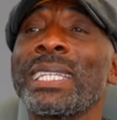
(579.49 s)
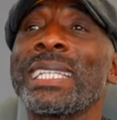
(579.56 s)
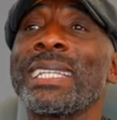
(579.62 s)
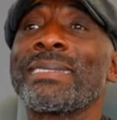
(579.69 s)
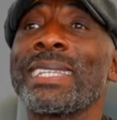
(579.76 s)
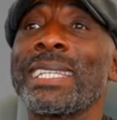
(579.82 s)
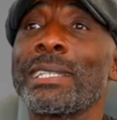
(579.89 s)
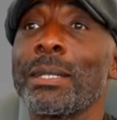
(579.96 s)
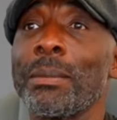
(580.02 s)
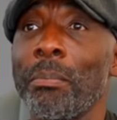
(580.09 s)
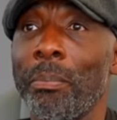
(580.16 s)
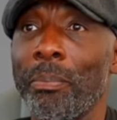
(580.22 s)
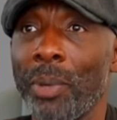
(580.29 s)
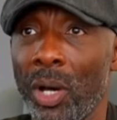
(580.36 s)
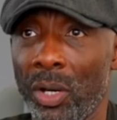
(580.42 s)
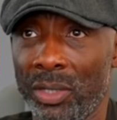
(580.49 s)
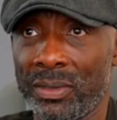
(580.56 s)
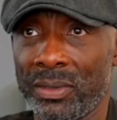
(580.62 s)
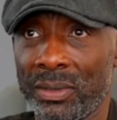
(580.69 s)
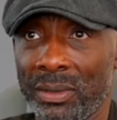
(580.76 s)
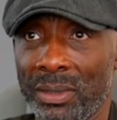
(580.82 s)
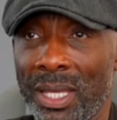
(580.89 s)
This kid can
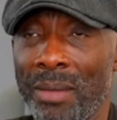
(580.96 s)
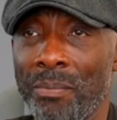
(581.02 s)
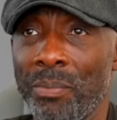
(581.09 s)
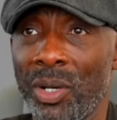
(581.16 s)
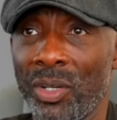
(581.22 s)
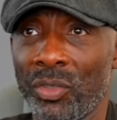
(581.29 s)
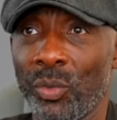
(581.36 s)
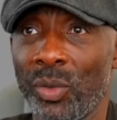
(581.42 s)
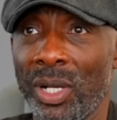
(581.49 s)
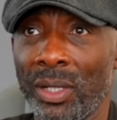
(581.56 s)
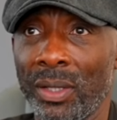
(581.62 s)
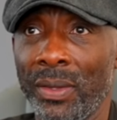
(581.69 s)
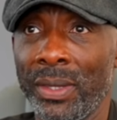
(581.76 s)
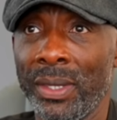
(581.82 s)
box and box well.